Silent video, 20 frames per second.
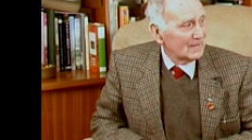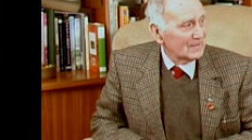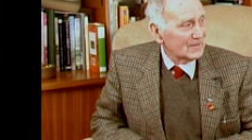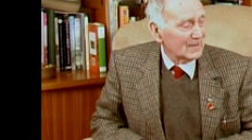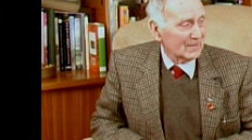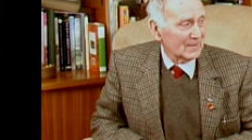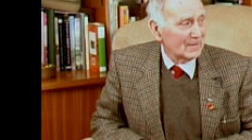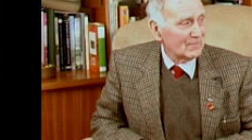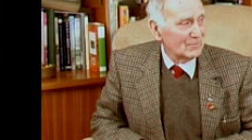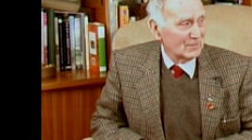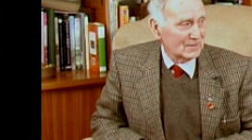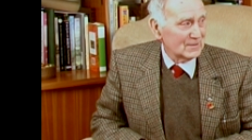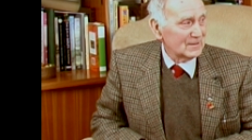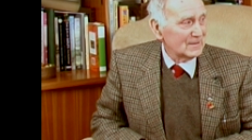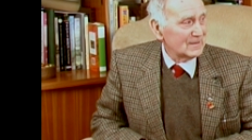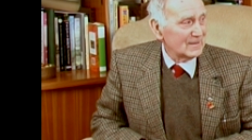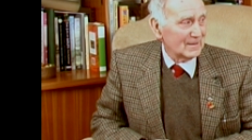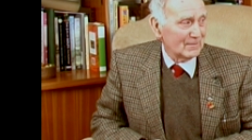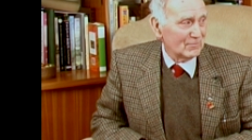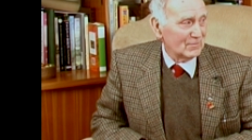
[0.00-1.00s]
So there
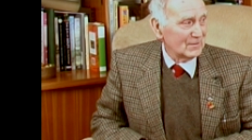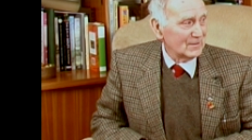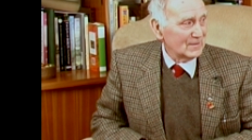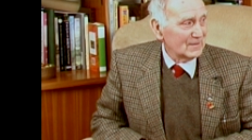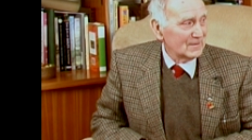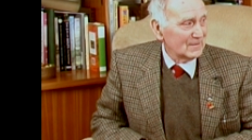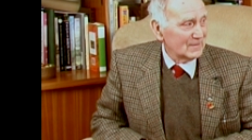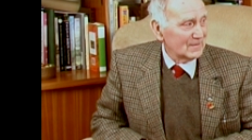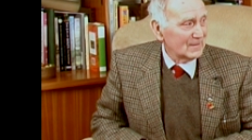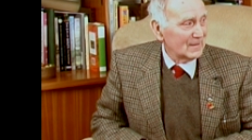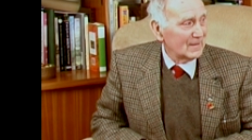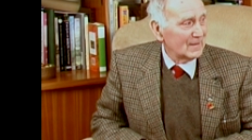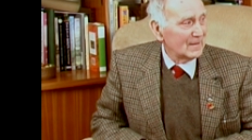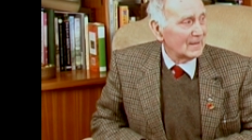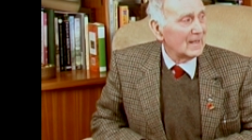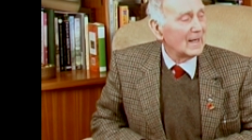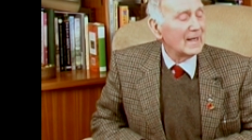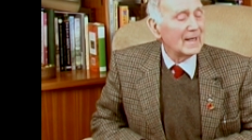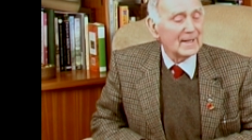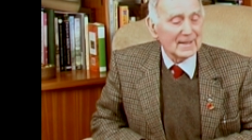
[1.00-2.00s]
was... There was German help to
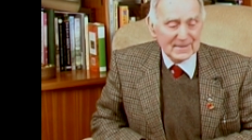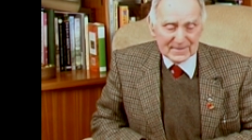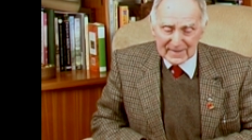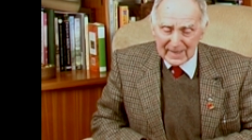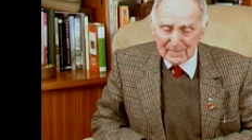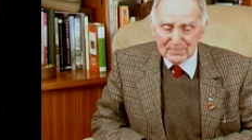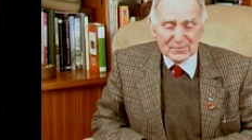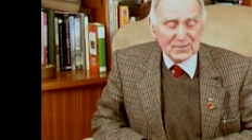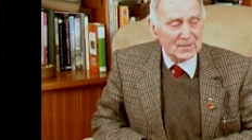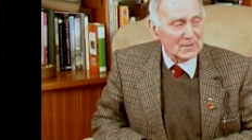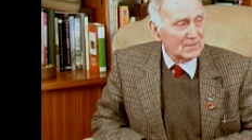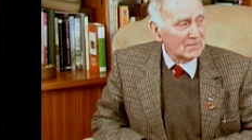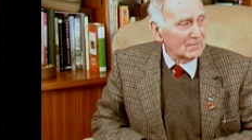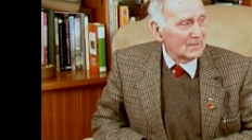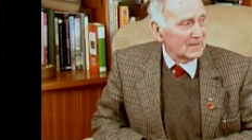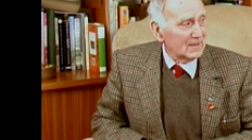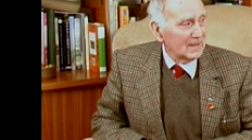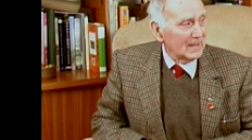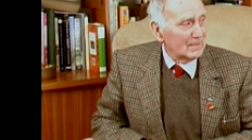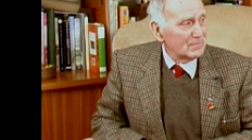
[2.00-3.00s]
save no, his life,
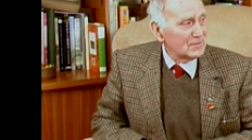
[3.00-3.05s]
Absolutely,